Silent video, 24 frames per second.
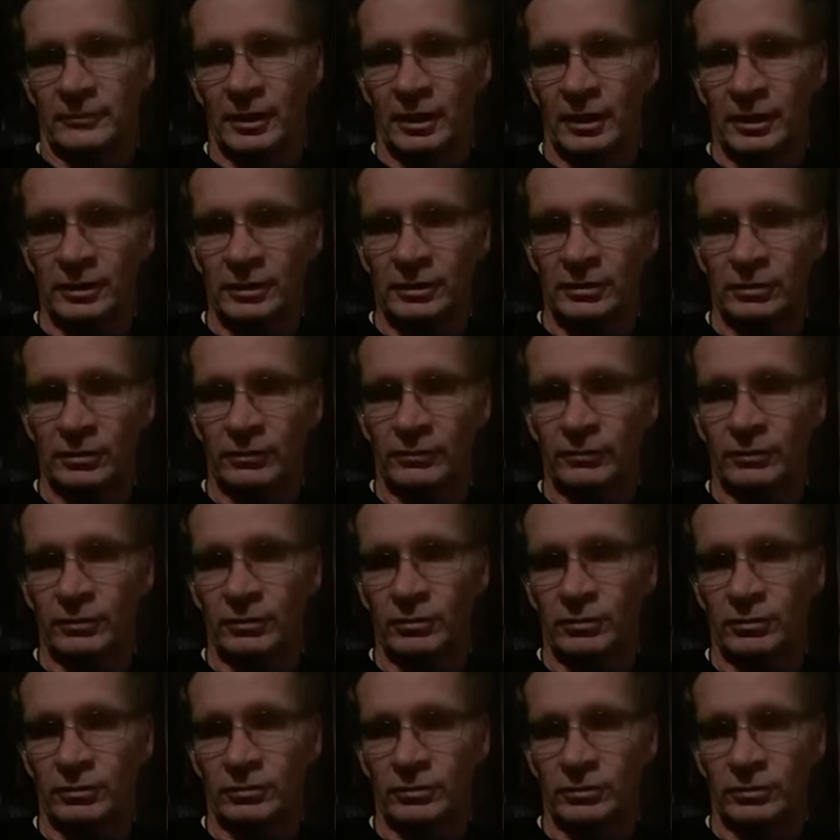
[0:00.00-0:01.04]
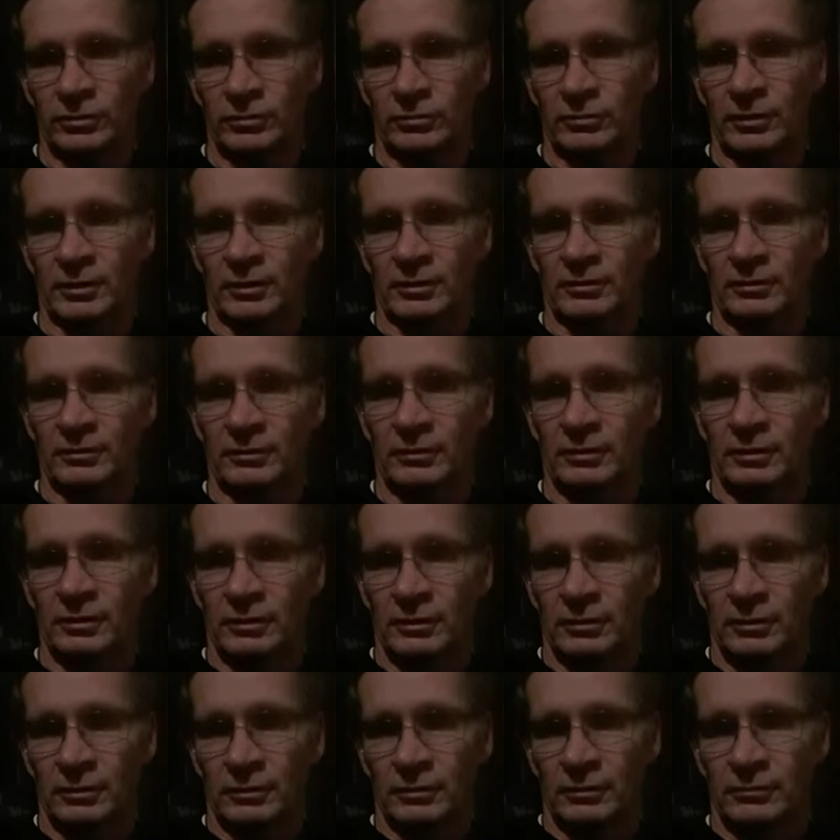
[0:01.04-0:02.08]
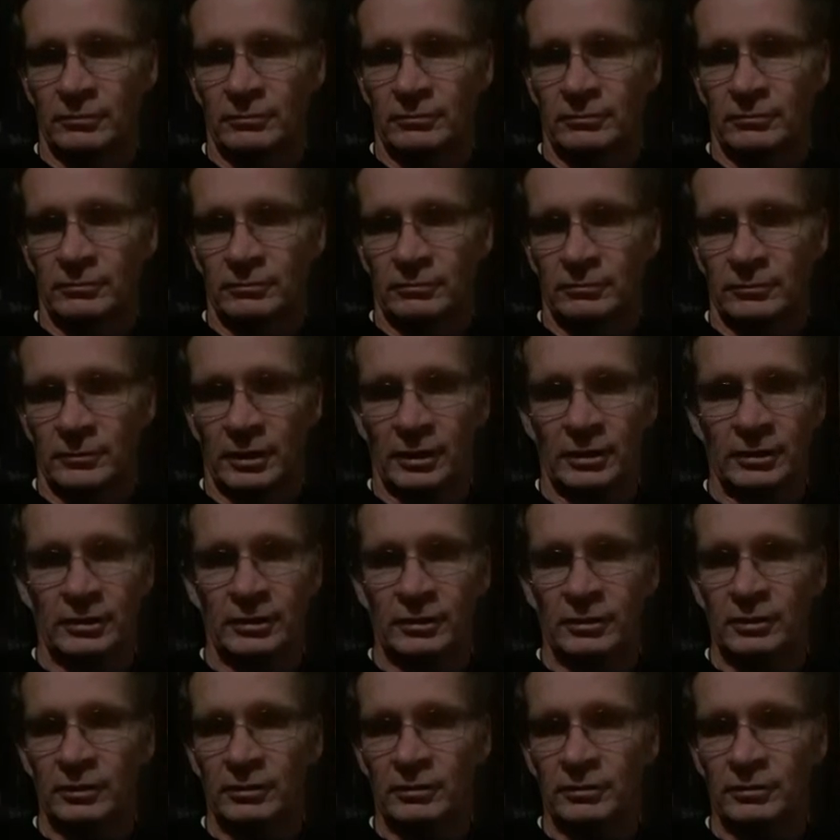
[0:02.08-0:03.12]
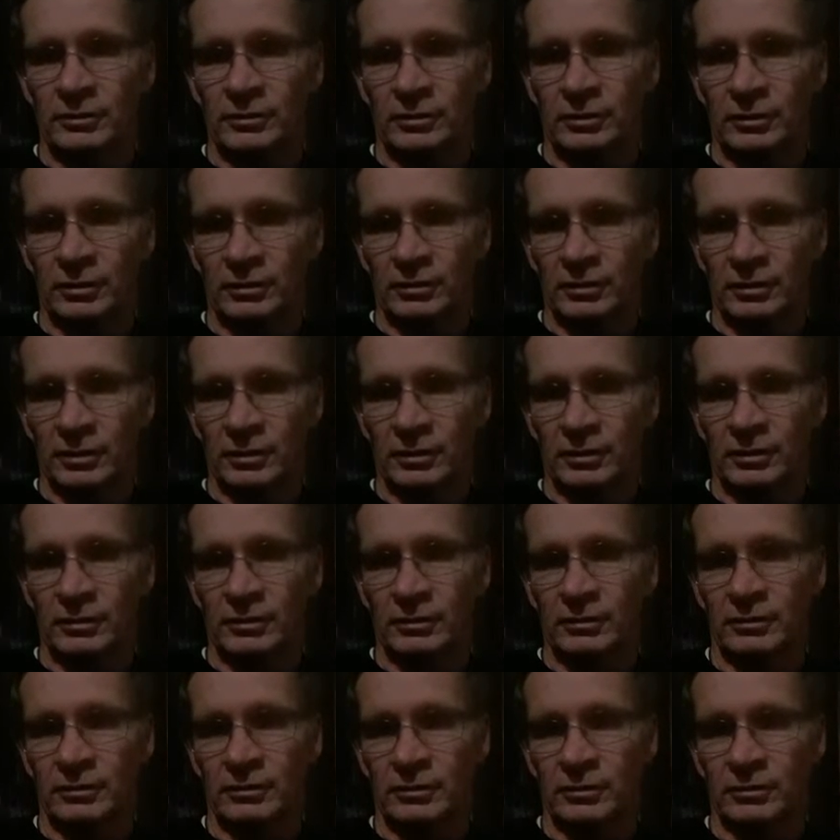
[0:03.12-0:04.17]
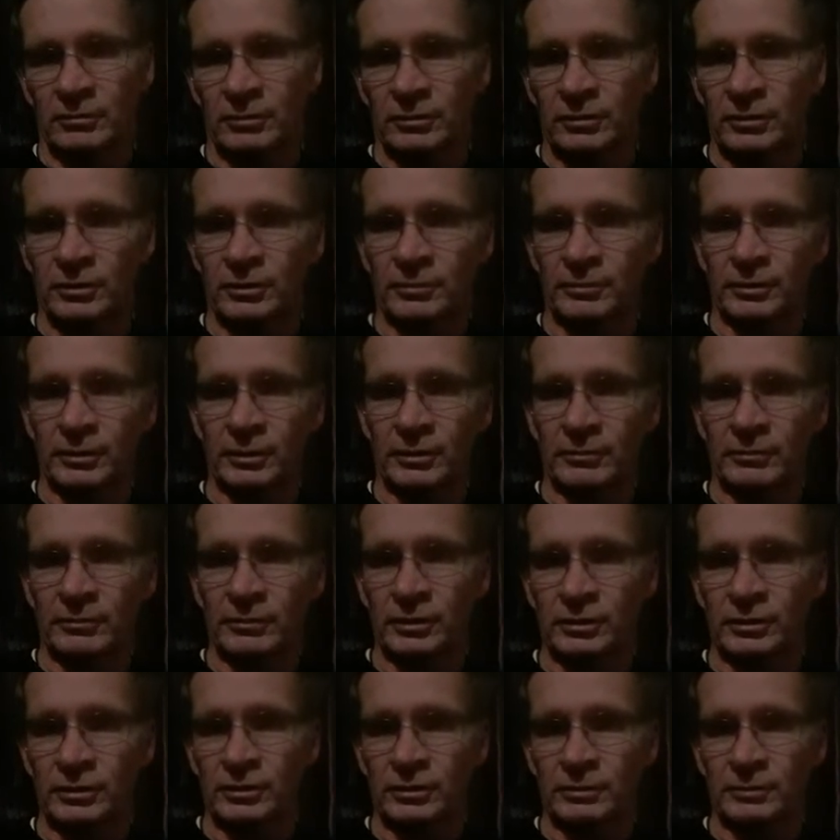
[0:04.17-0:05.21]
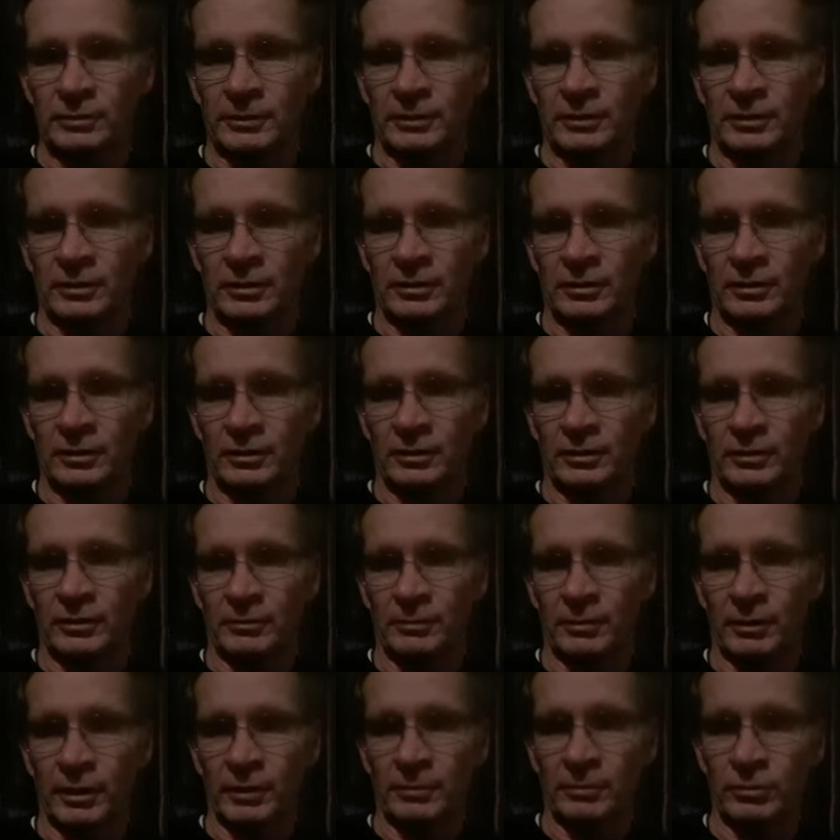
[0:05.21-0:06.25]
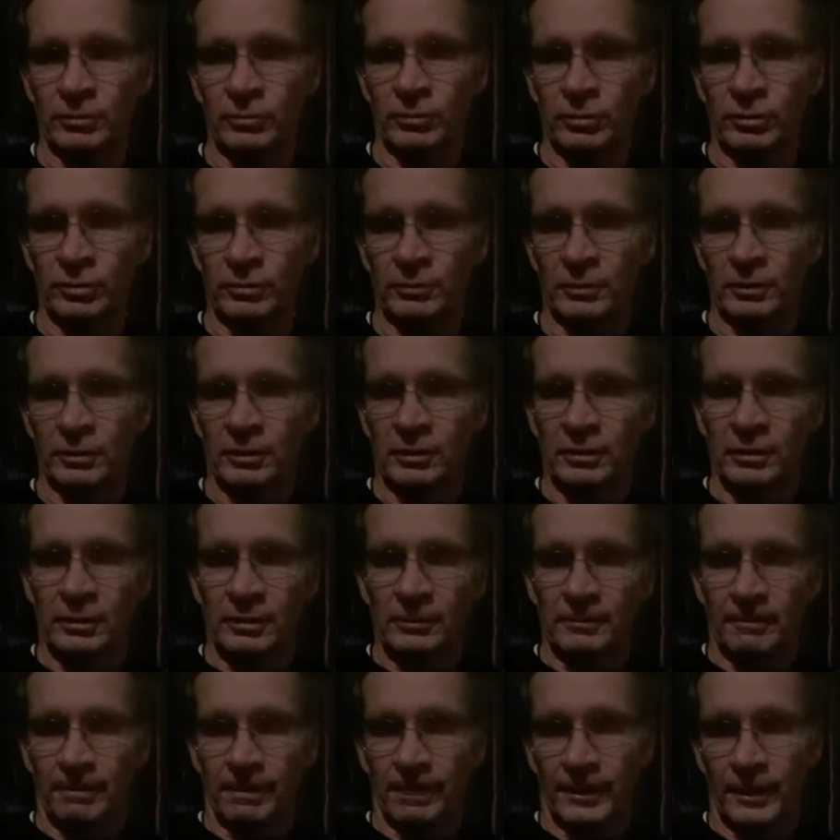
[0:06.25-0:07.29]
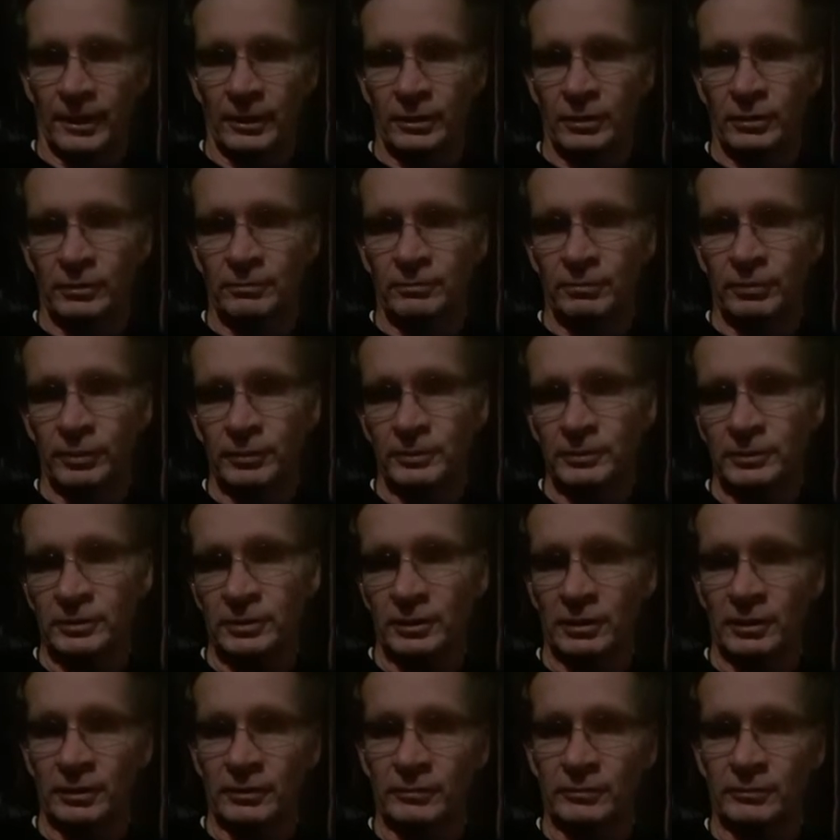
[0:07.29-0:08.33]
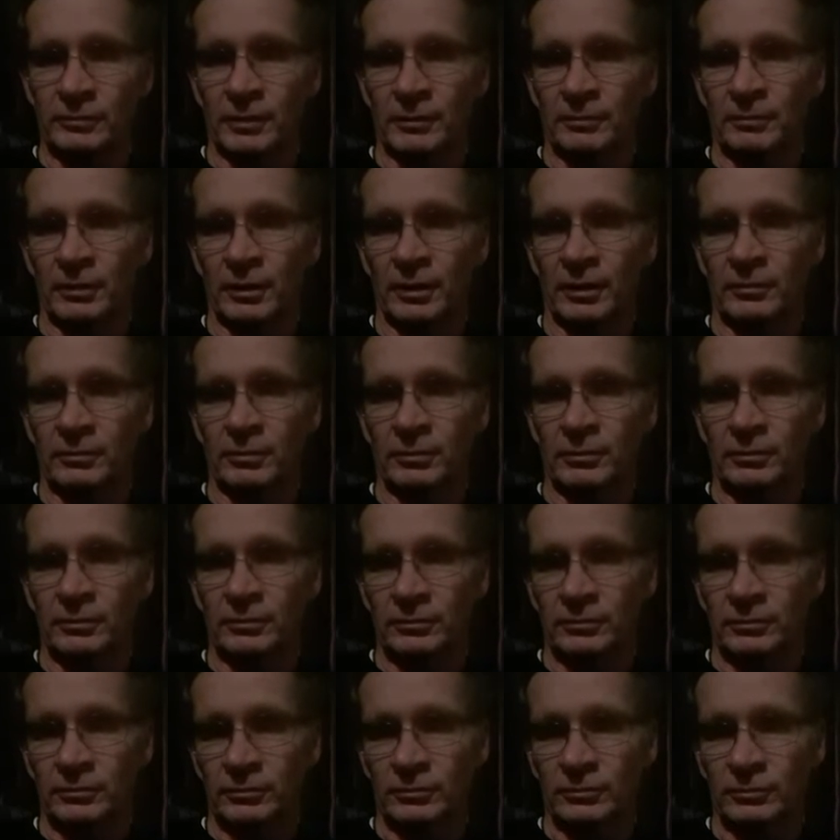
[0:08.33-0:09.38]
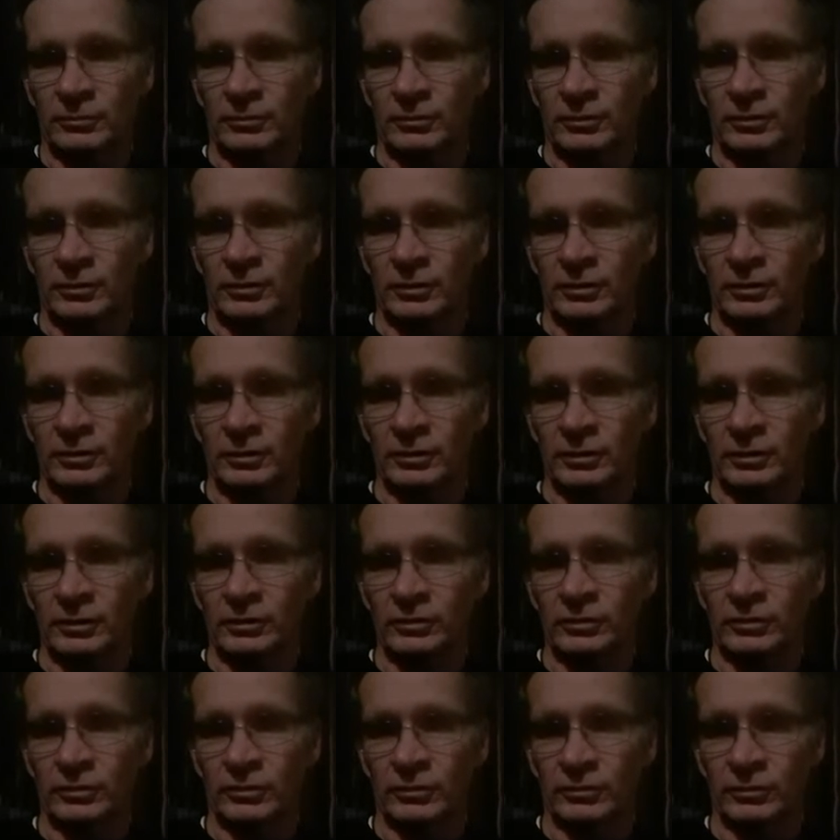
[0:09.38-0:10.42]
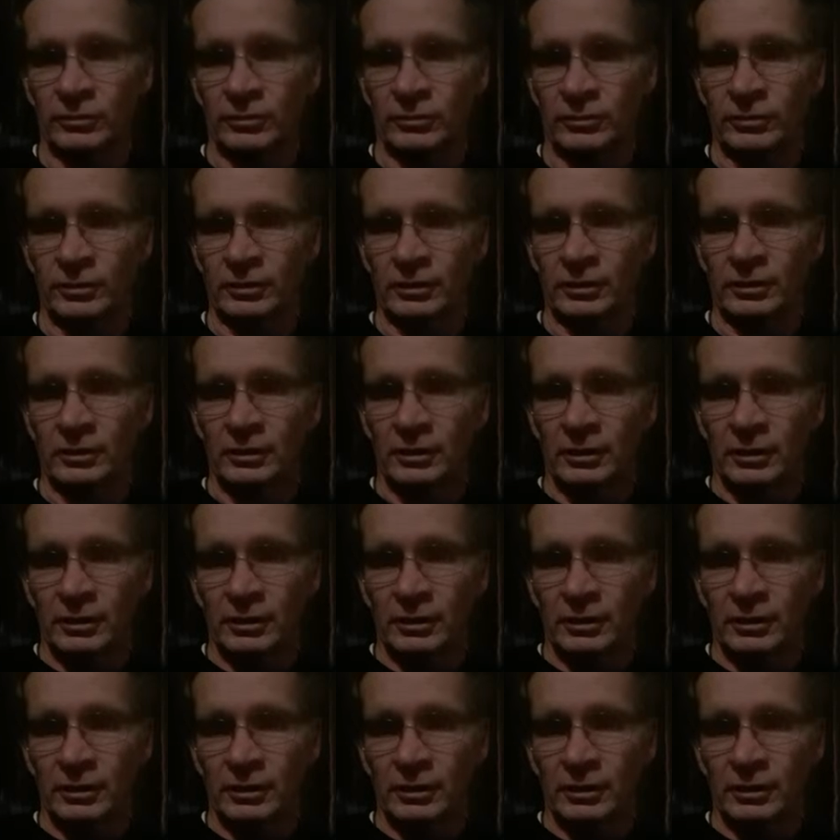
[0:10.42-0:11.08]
And he's Afrikaans as well. I said, "No, it's okay. I wanted to bring a message, but I don't have the Bible with me." And on purpose, I left my Bible with the intentions of not reading.